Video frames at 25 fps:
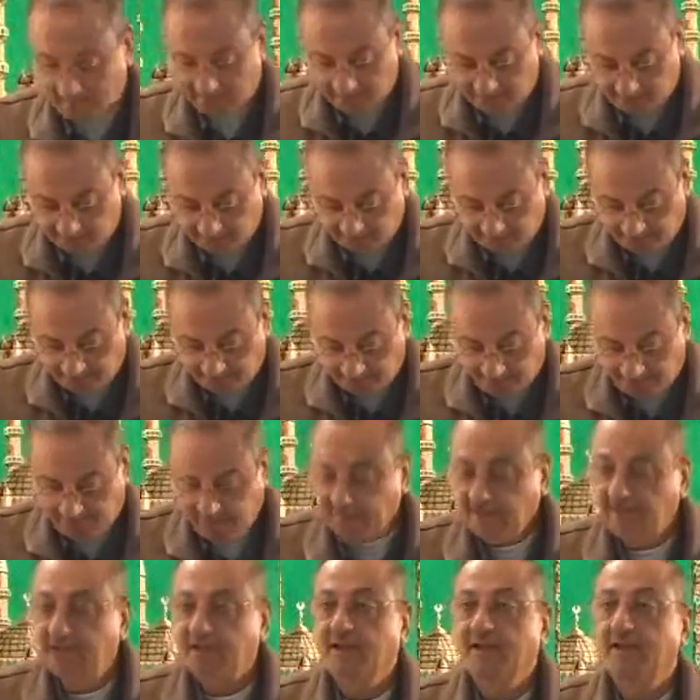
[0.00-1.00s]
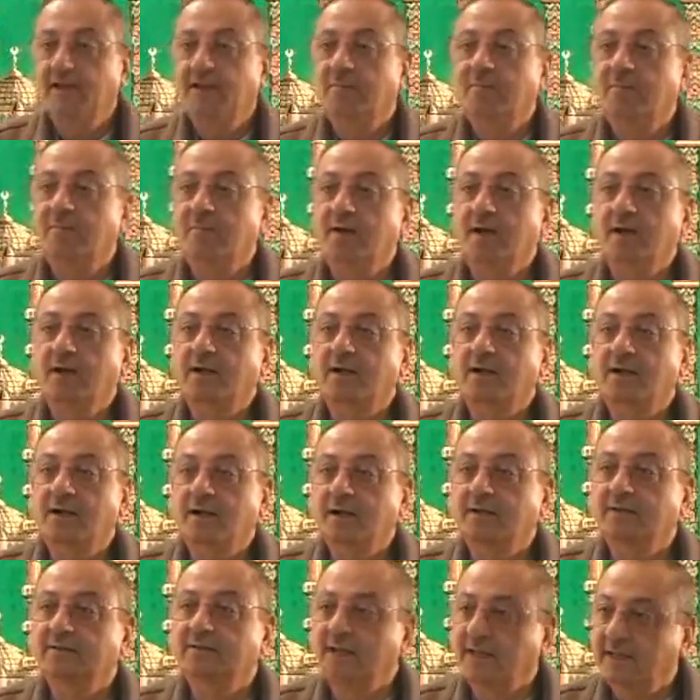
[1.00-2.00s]
Fi
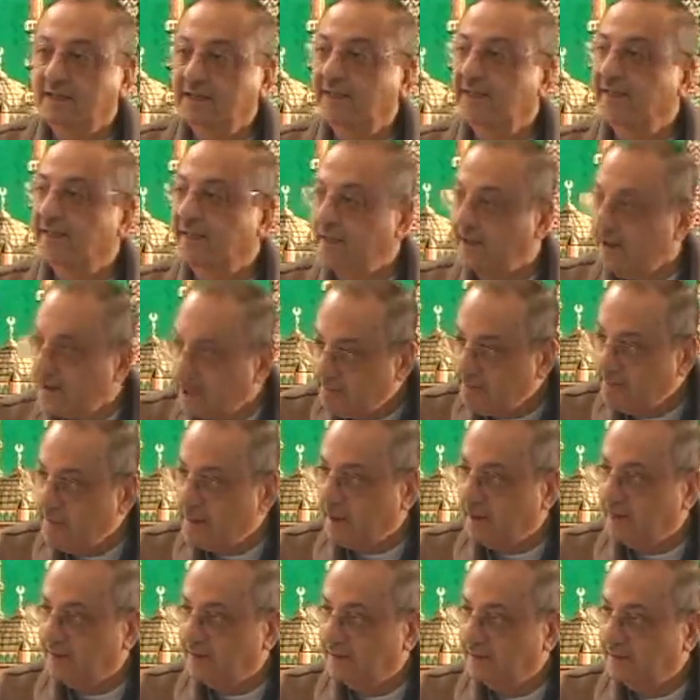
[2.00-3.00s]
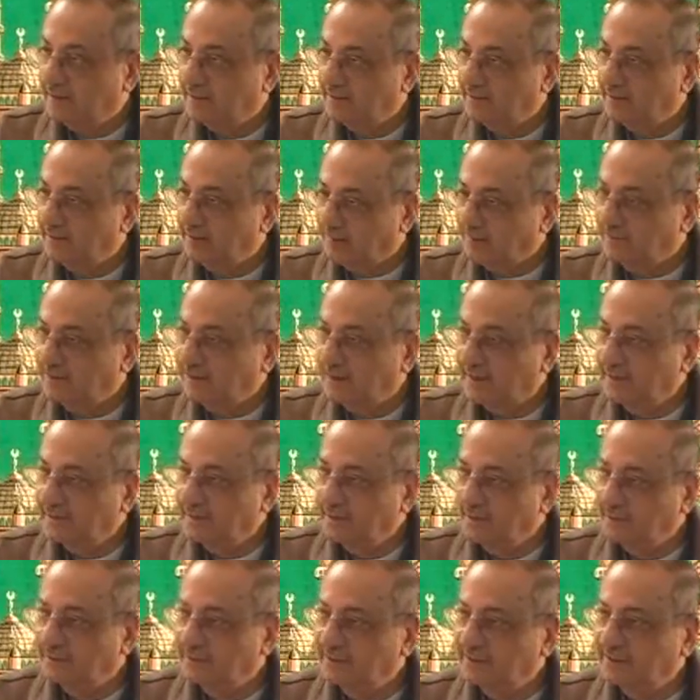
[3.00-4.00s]
maq'adayhima. Got the
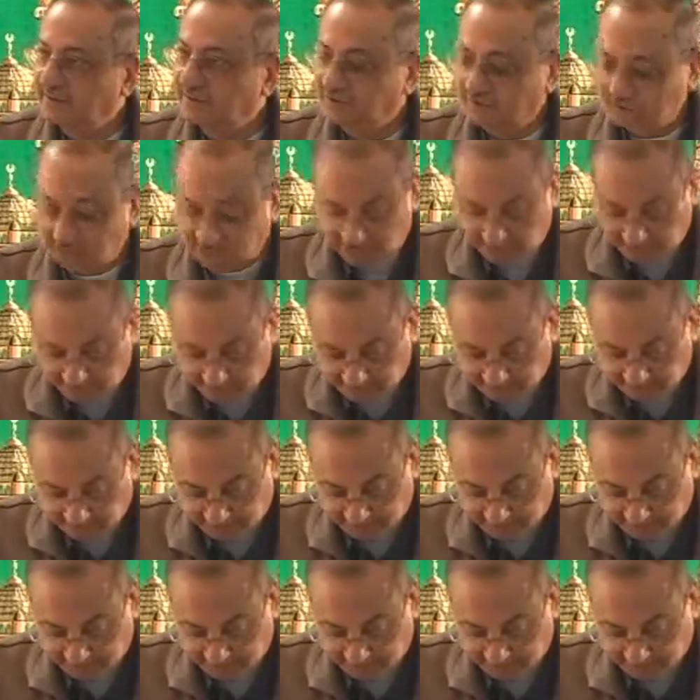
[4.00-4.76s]
idea, brothers and sisters?